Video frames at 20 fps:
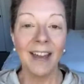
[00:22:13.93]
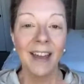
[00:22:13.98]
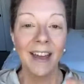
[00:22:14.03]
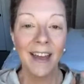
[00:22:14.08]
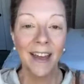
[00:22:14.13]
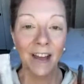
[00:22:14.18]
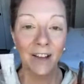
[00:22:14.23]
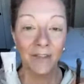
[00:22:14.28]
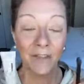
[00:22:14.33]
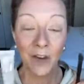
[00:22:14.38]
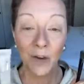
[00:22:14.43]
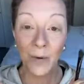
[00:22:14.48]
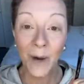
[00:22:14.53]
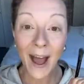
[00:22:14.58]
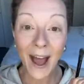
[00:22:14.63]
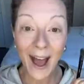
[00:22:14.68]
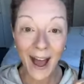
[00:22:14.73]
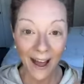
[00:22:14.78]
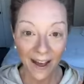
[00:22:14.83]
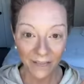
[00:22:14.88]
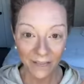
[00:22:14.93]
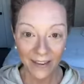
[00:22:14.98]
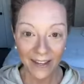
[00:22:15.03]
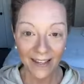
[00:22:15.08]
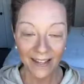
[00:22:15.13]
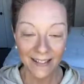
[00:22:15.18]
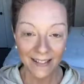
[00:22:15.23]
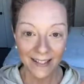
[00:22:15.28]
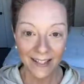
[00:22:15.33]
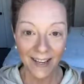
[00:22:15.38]
If you have
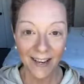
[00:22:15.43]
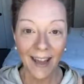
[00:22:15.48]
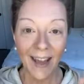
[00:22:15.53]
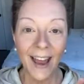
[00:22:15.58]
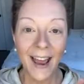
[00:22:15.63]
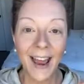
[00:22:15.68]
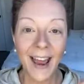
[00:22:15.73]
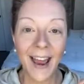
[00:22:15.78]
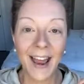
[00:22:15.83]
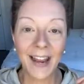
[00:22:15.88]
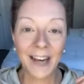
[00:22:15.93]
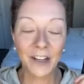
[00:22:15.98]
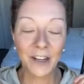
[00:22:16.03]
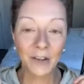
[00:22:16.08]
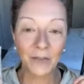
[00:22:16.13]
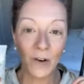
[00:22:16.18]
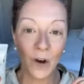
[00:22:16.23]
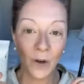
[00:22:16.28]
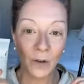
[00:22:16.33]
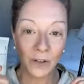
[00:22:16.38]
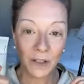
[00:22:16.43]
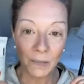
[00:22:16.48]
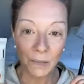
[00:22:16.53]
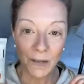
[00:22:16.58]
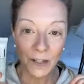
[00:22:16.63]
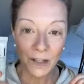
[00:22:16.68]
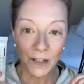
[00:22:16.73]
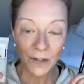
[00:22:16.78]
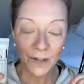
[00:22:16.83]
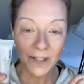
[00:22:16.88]
it and you've only
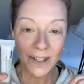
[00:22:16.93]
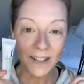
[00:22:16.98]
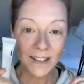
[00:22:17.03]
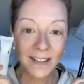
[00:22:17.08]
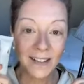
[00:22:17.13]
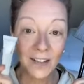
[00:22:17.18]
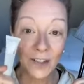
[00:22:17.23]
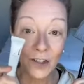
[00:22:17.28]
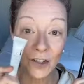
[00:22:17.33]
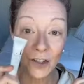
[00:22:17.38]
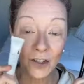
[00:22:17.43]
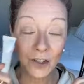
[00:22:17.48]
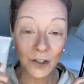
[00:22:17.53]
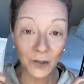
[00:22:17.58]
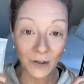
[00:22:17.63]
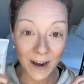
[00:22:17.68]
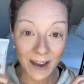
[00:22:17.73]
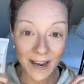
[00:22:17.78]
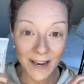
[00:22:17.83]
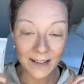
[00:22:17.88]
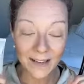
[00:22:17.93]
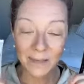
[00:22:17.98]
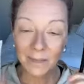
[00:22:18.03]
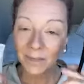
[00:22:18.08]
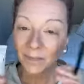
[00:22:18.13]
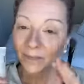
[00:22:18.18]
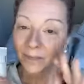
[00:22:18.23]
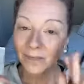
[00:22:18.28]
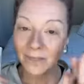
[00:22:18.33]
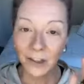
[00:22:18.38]
been using this straight,
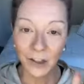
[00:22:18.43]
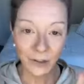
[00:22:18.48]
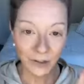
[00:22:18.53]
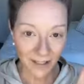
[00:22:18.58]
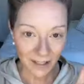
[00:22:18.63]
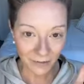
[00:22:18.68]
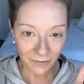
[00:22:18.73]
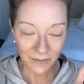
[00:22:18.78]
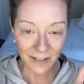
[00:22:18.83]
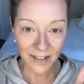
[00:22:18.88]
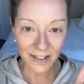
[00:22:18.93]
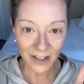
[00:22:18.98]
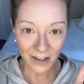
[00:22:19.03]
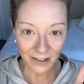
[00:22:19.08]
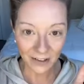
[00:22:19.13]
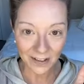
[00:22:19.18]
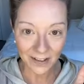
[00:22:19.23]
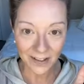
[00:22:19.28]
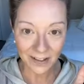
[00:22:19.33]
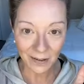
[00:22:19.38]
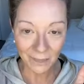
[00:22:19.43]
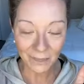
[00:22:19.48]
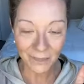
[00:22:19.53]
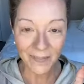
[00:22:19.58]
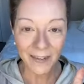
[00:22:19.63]
you'll get results.